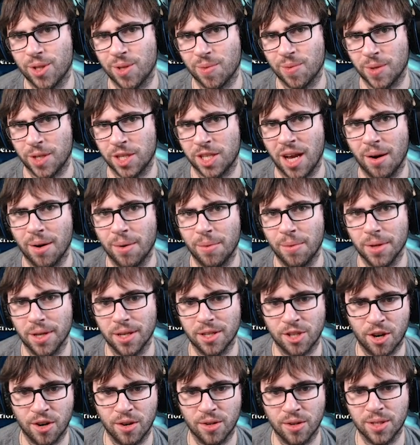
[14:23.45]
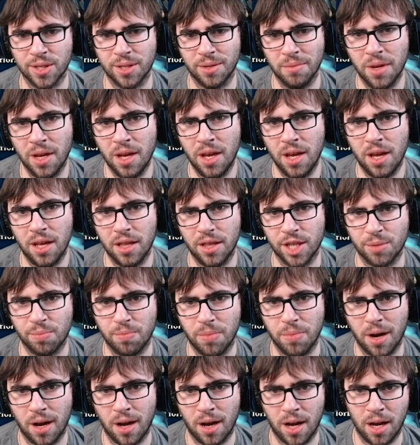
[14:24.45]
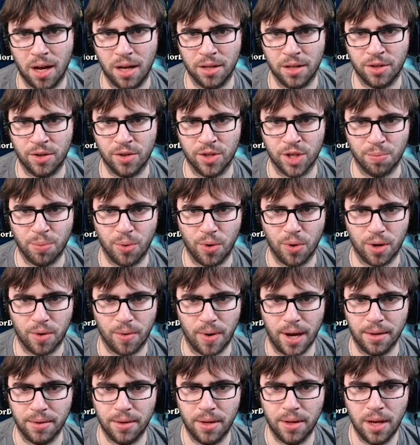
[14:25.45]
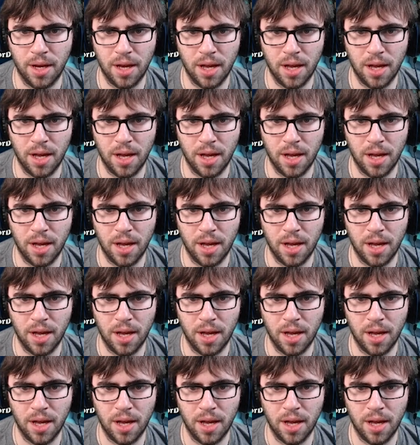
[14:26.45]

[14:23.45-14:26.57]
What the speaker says: which is how he really turns this board around.